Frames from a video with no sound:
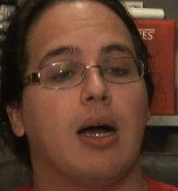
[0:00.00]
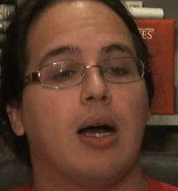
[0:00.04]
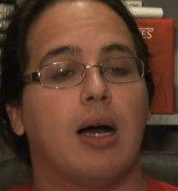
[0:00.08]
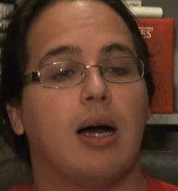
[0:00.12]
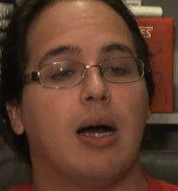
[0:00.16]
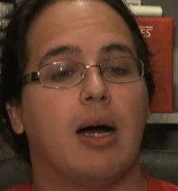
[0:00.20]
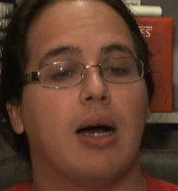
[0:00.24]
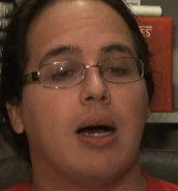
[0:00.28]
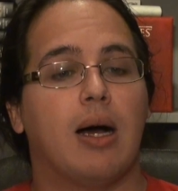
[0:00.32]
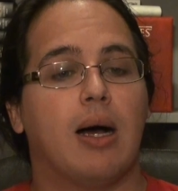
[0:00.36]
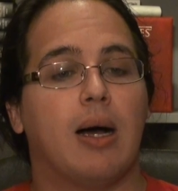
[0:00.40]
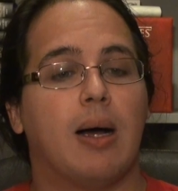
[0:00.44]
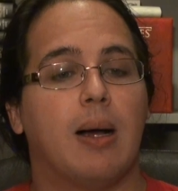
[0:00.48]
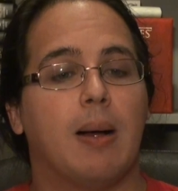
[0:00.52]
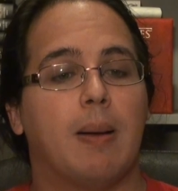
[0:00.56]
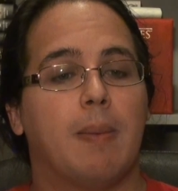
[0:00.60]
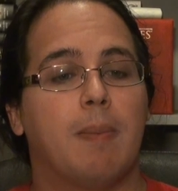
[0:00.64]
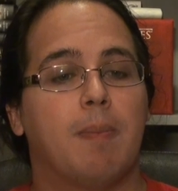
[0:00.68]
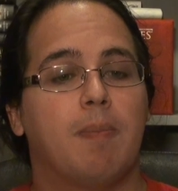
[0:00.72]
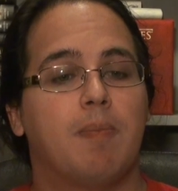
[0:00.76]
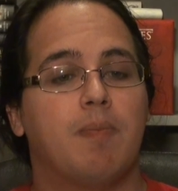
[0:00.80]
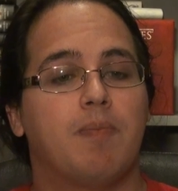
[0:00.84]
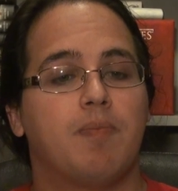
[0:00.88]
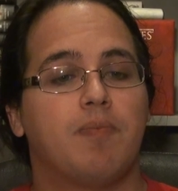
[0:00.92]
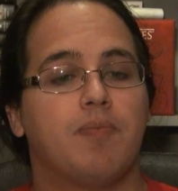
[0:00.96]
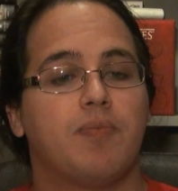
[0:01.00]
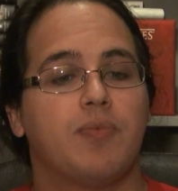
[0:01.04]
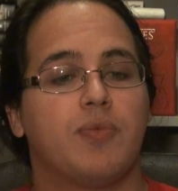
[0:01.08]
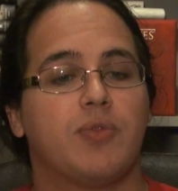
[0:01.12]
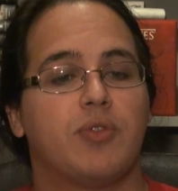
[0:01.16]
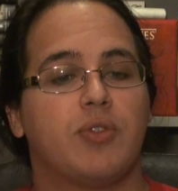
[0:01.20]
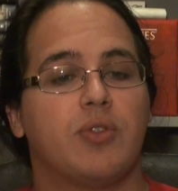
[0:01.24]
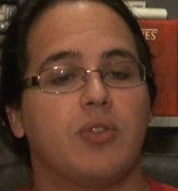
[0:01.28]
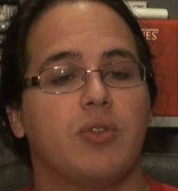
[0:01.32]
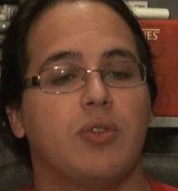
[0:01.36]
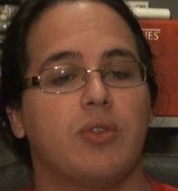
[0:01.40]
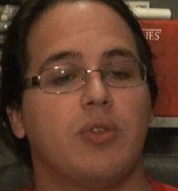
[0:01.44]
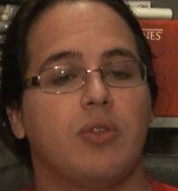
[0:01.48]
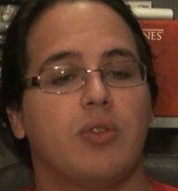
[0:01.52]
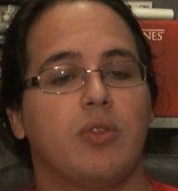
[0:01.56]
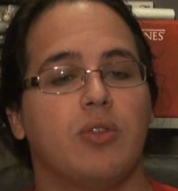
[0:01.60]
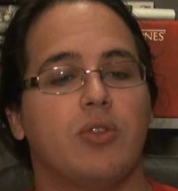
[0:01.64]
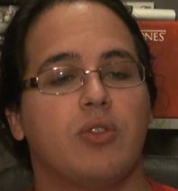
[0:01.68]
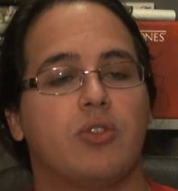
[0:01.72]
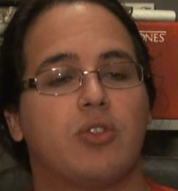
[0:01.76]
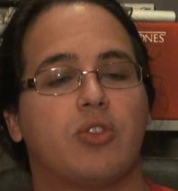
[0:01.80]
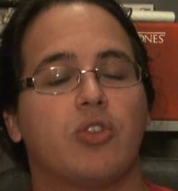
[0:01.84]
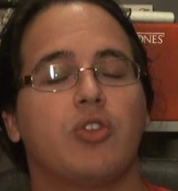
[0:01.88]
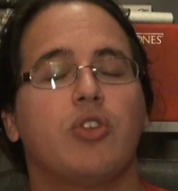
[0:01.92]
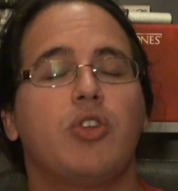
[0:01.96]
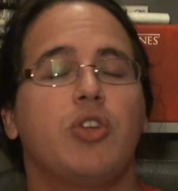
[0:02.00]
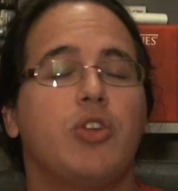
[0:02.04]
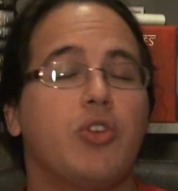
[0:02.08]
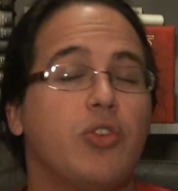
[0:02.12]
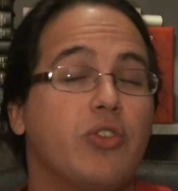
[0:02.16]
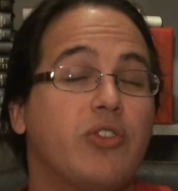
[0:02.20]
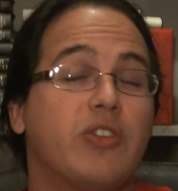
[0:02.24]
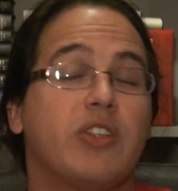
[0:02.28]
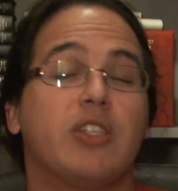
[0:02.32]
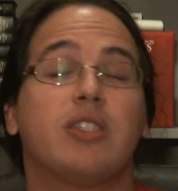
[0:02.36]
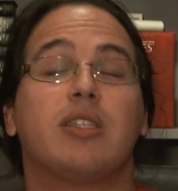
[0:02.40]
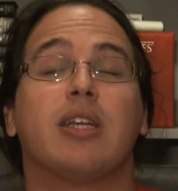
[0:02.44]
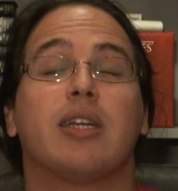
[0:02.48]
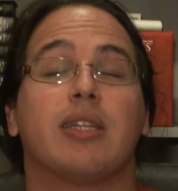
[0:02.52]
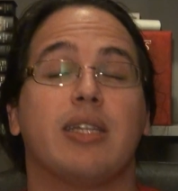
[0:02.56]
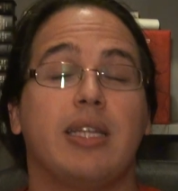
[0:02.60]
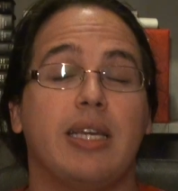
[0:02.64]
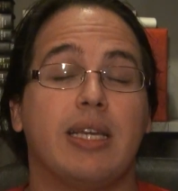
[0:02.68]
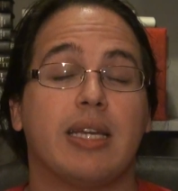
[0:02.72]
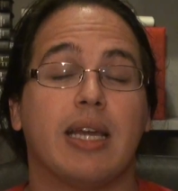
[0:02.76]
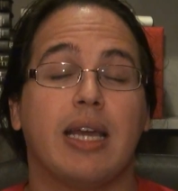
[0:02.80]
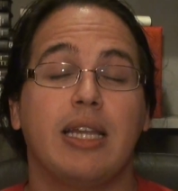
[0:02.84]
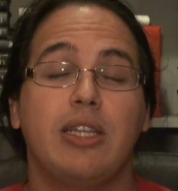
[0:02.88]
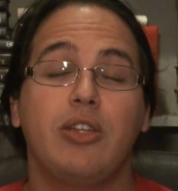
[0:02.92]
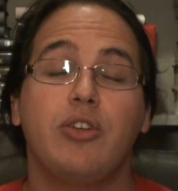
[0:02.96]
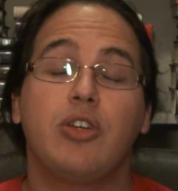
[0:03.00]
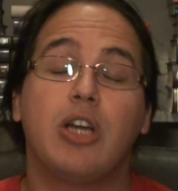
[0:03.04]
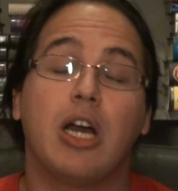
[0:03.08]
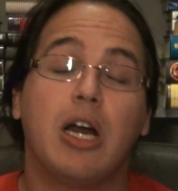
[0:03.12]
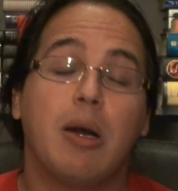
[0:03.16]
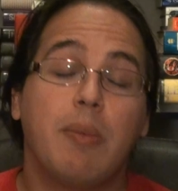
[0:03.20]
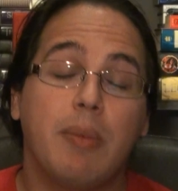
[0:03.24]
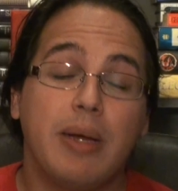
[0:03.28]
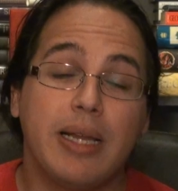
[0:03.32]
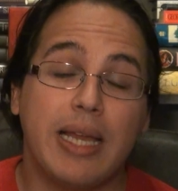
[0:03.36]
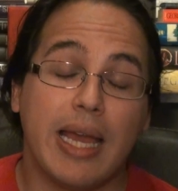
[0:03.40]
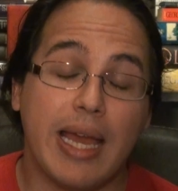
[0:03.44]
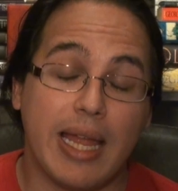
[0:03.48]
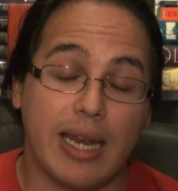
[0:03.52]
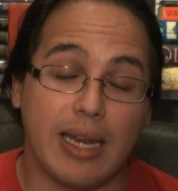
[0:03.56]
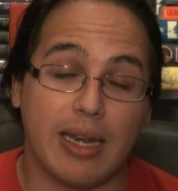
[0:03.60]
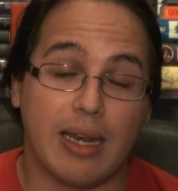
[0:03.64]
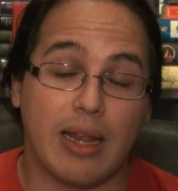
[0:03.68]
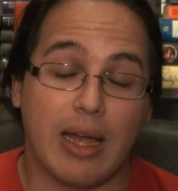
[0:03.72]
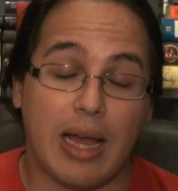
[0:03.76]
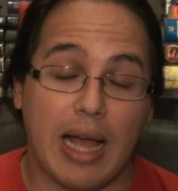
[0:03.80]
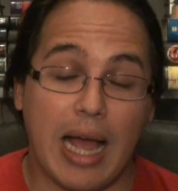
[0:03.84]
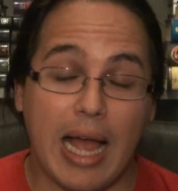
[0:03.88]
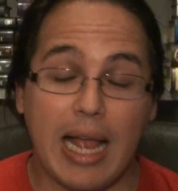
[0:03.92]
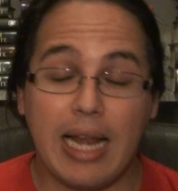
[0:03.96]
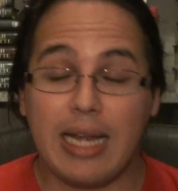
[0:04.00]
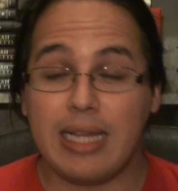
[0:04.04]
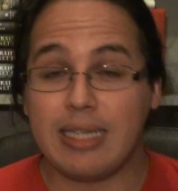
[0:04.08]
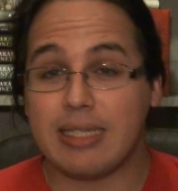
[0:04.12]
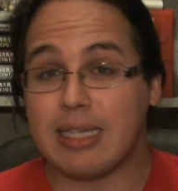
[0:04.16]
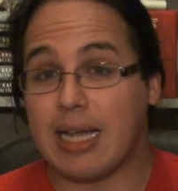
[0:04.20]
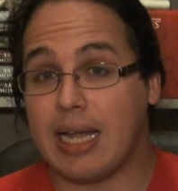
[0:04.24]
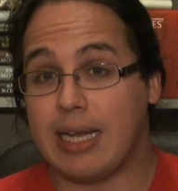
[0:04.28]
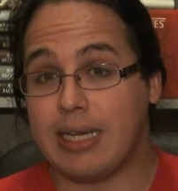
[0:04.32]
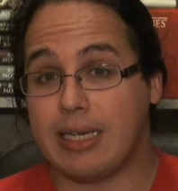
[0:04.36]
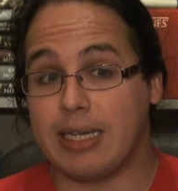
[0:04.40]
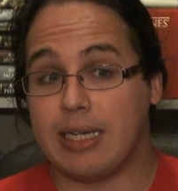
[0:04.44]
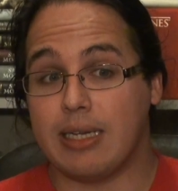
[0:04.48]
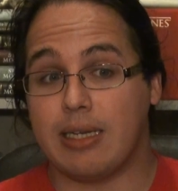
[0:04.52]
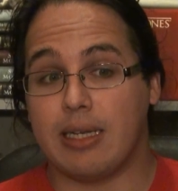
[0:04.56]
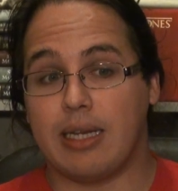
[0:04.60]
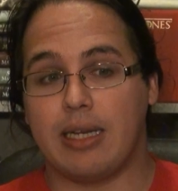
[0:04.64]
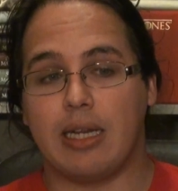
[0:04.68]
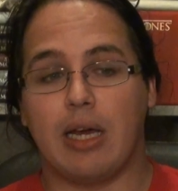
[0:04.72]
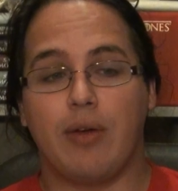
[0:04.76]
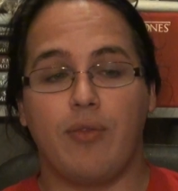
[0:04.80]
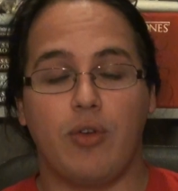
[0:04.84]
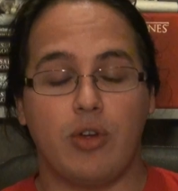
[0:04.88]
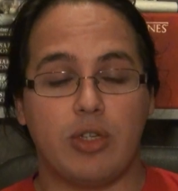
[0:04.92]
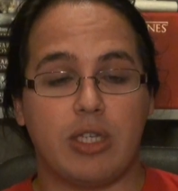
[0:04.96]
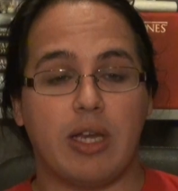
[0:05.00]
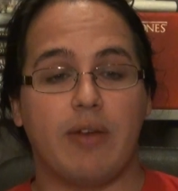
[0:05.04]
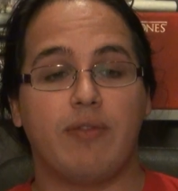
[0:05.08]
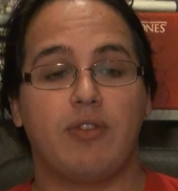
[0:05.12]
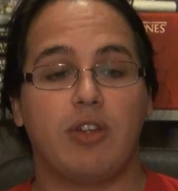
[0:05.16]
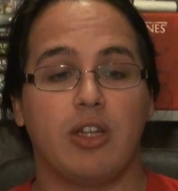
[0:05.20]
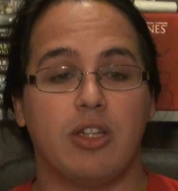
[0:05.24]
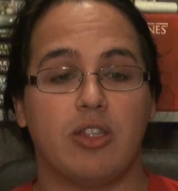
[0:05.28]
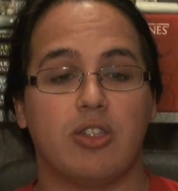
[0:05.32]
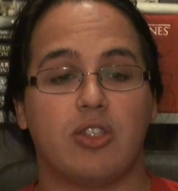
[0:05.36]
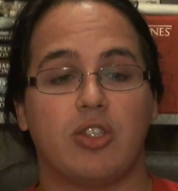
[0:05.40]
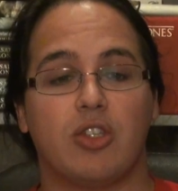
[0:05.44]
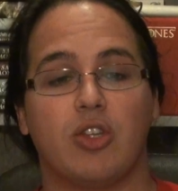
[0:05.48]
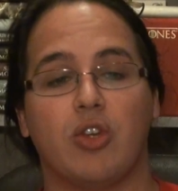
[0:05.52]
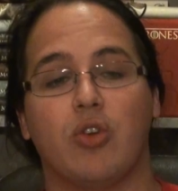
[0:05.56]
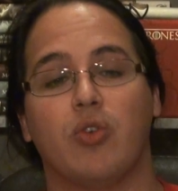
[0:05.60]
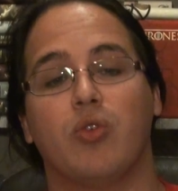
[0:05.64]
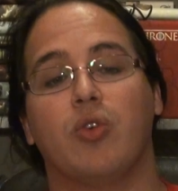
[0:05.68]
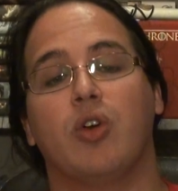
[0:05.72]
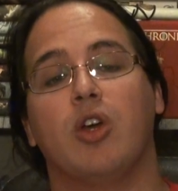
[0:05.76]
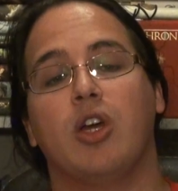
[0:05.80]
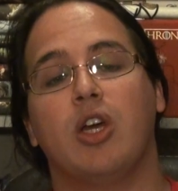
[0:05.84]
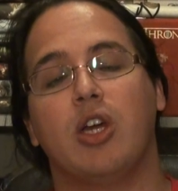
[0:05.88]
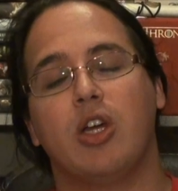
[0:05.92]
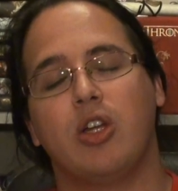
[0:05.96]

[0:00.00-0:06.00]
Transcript: So you use this technique, and you come again, at least I did, and others have done so,